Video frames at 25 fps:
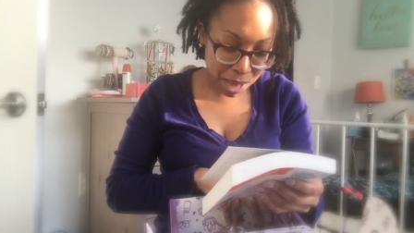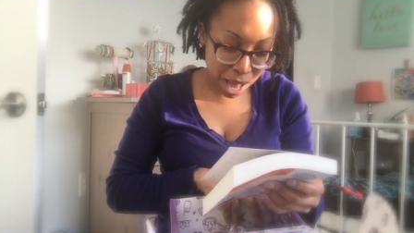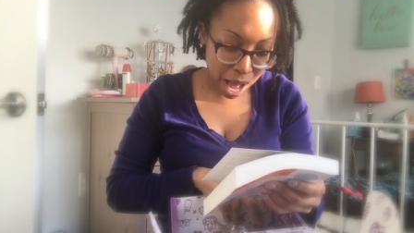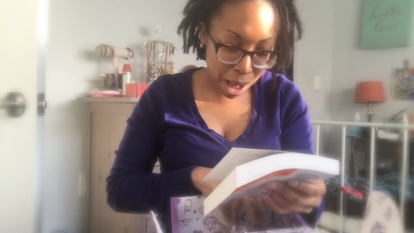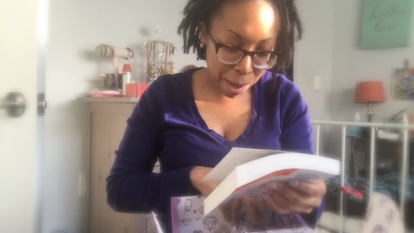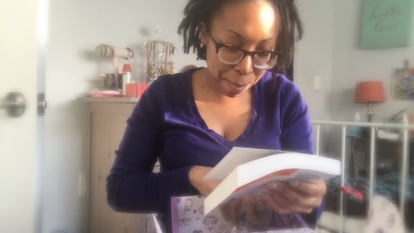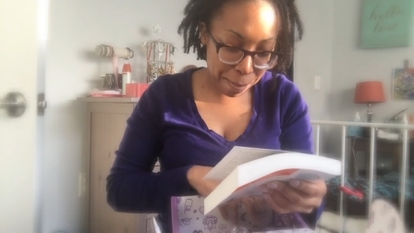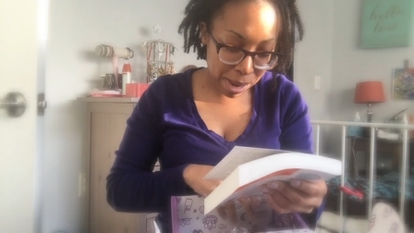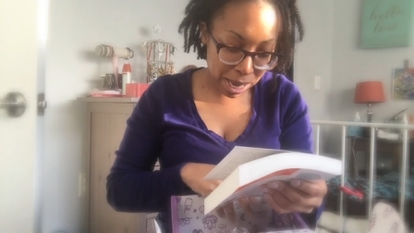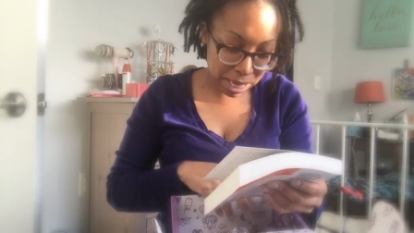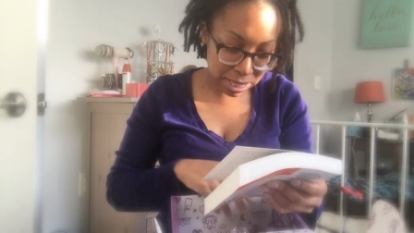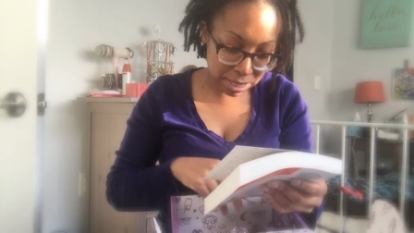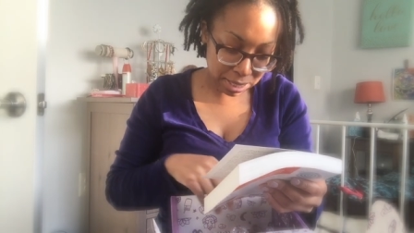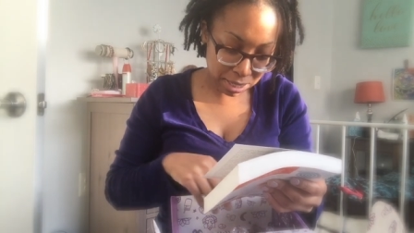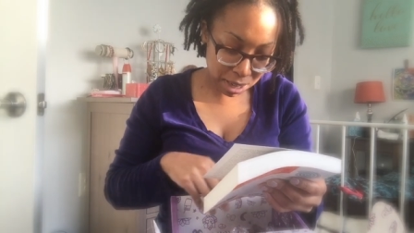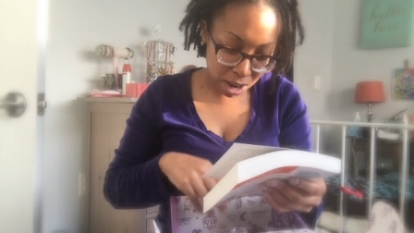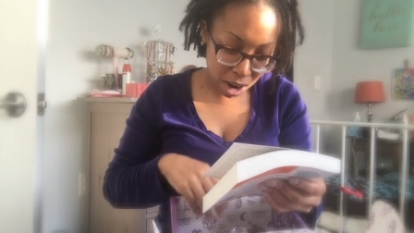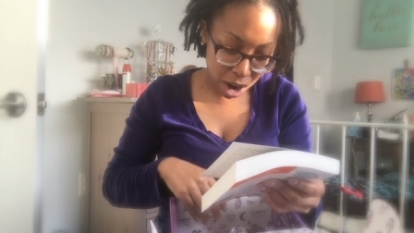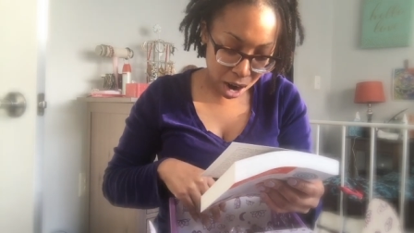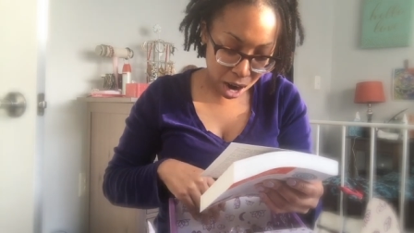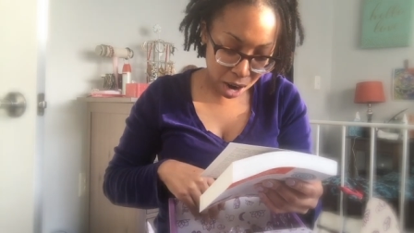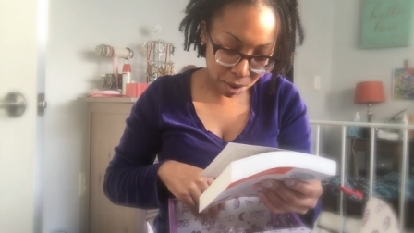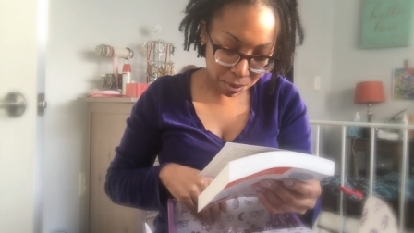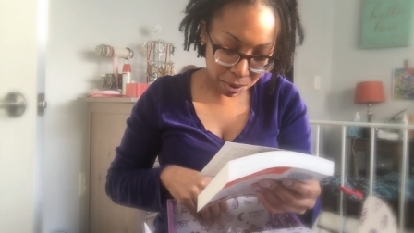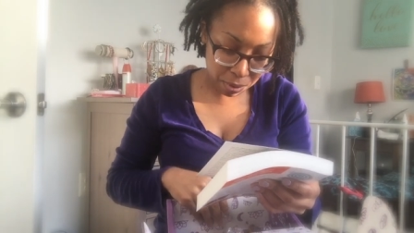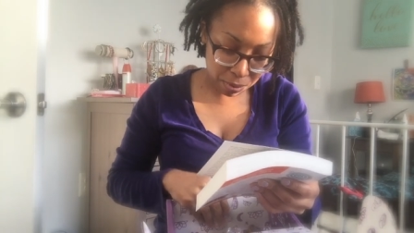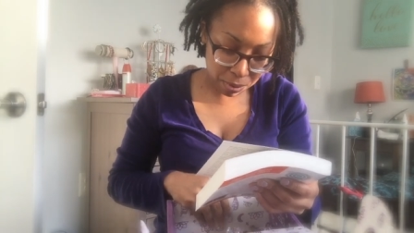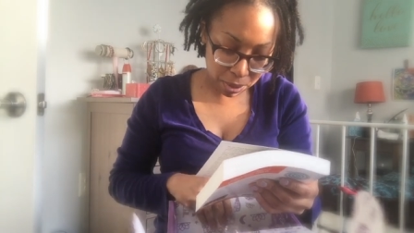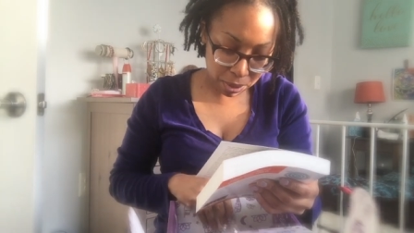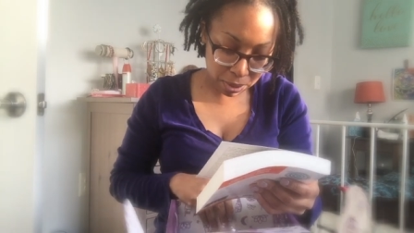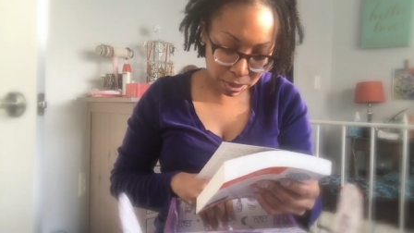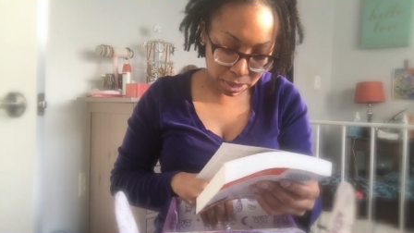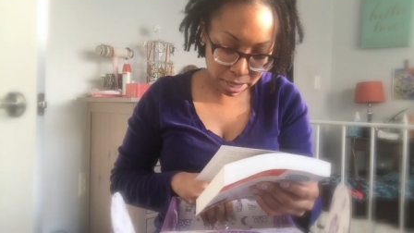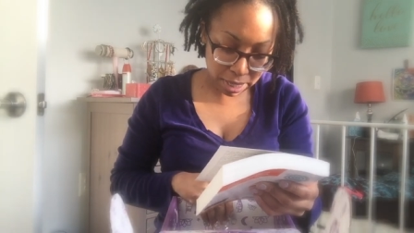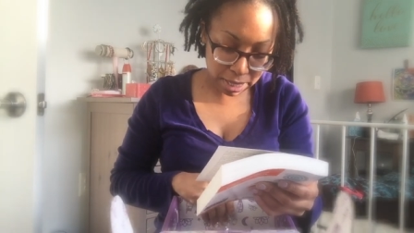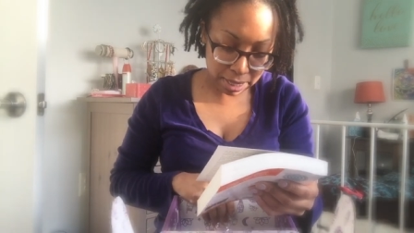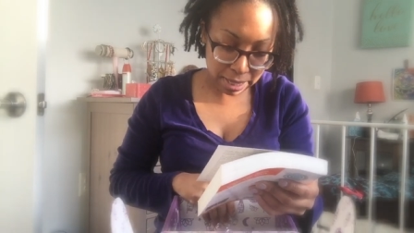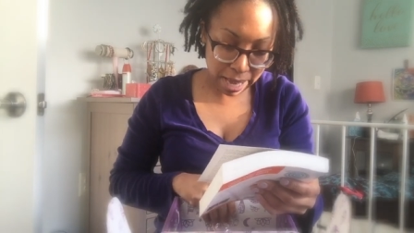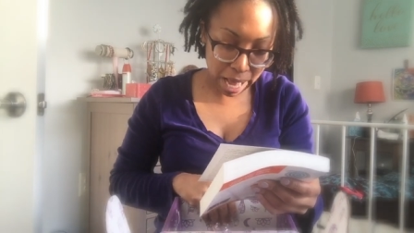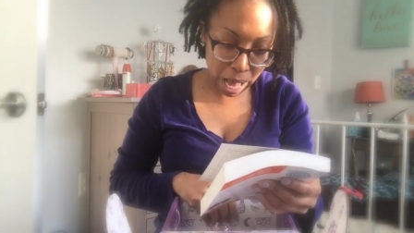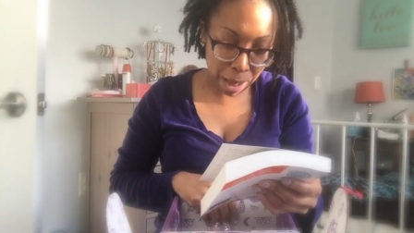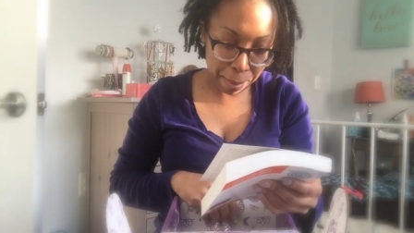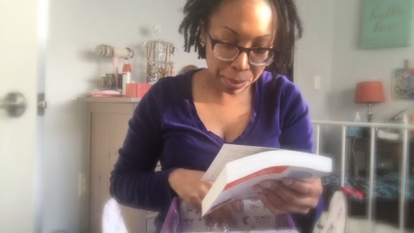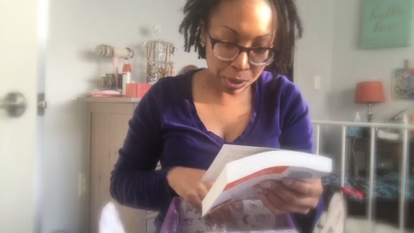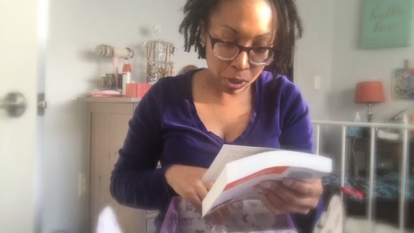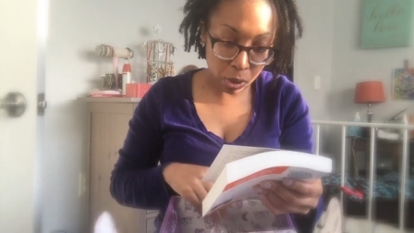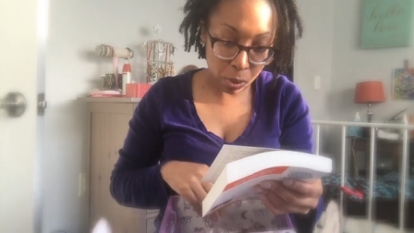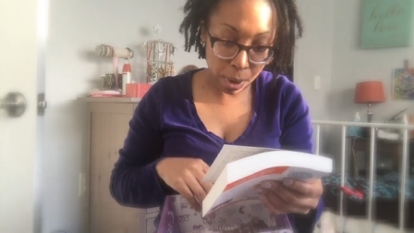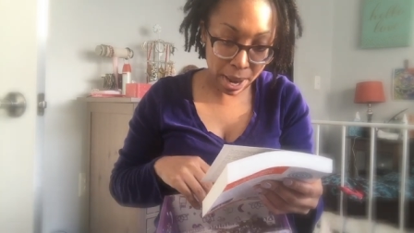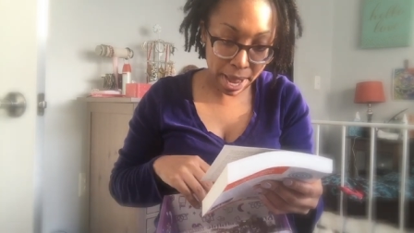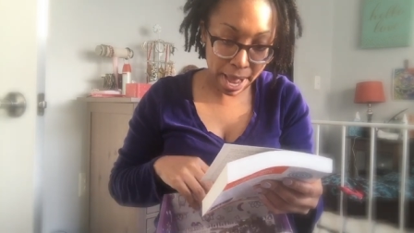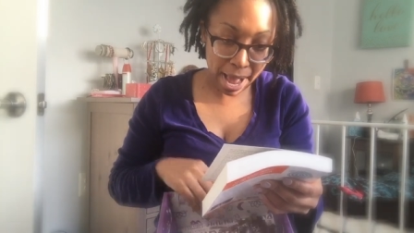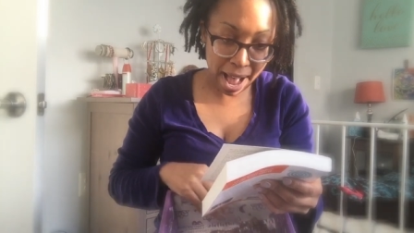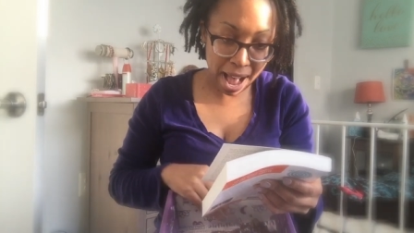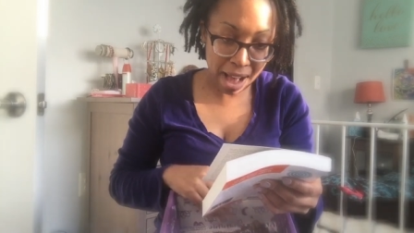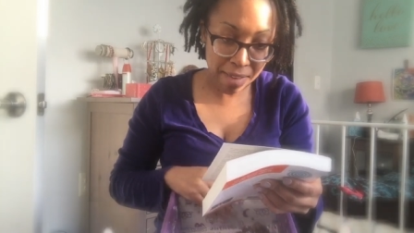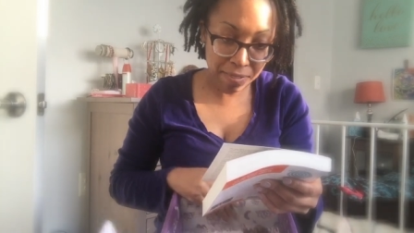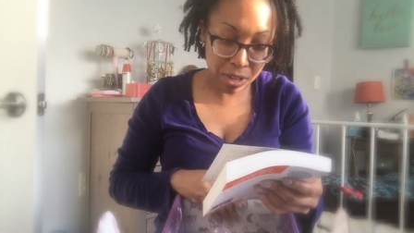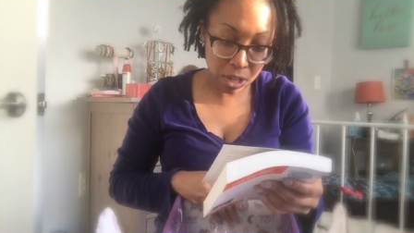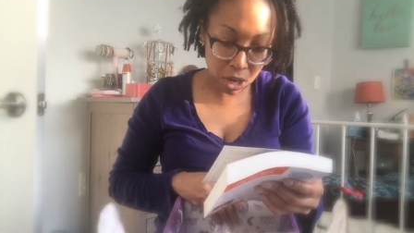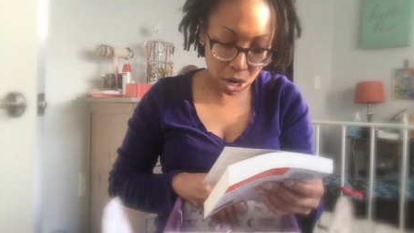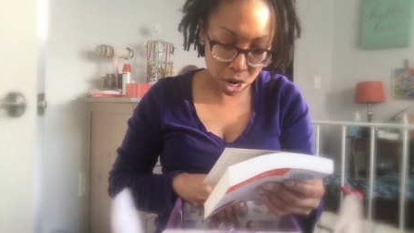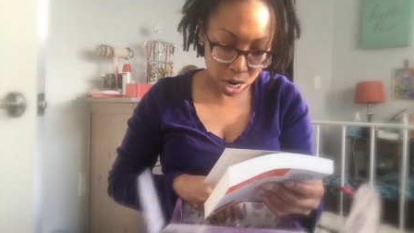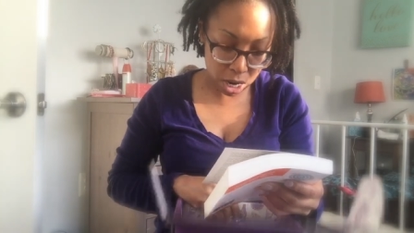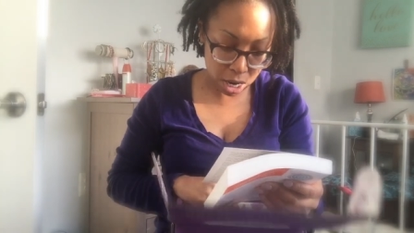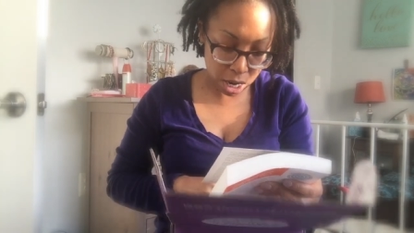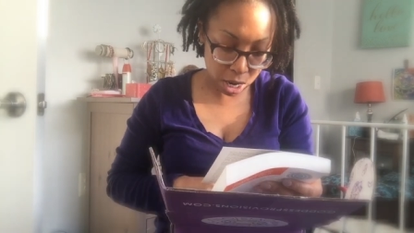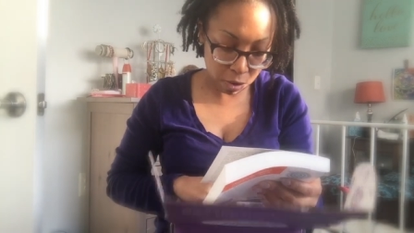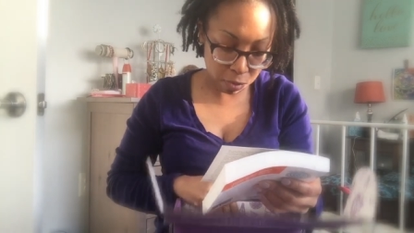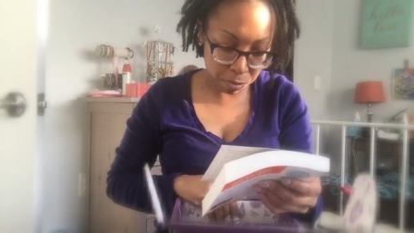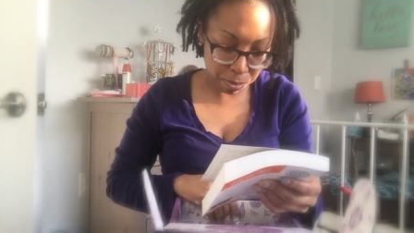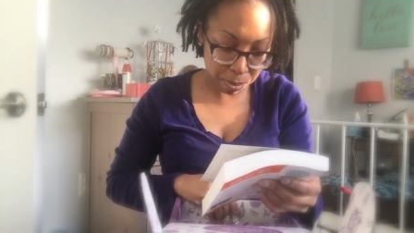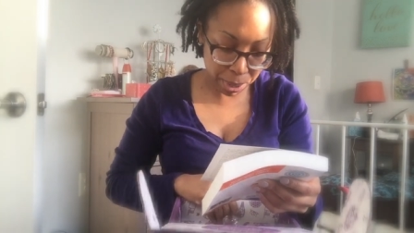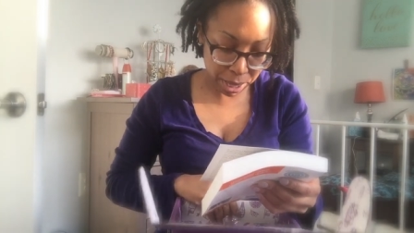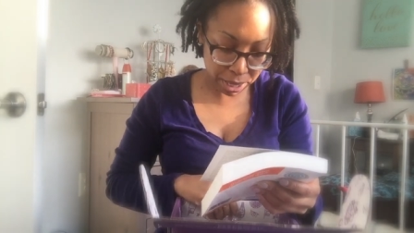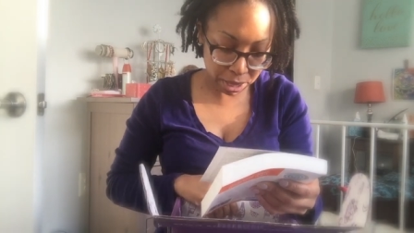by Sahara Rose Katabi, who I haven't heard of,